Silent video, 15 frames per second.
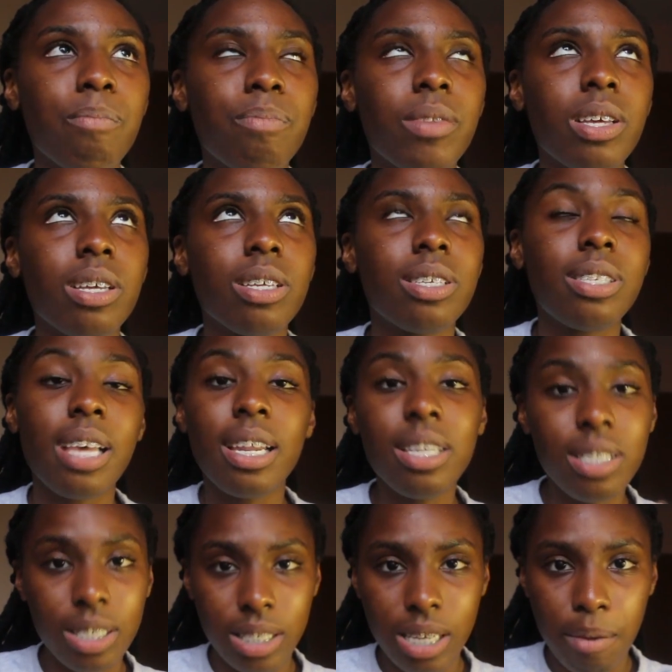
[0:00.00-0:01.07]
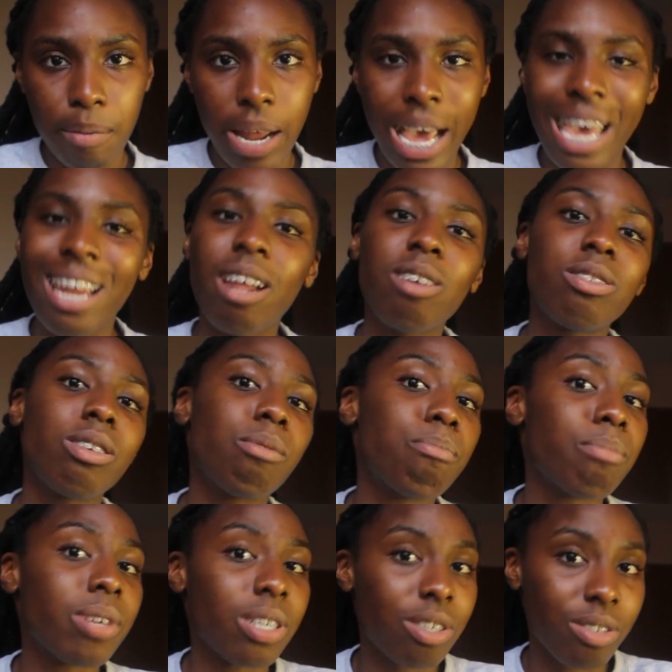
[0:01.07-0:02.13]
the sun is in Gemini, and also
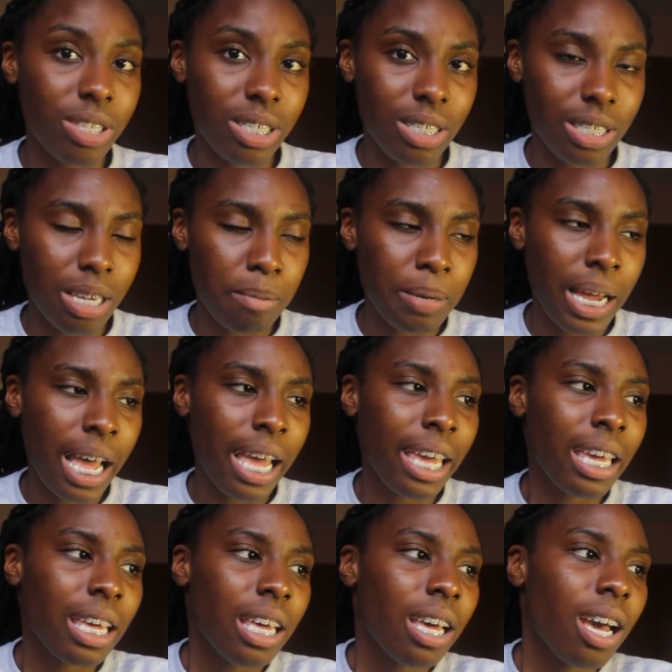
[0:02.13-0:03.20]
Mercury is in Gemini.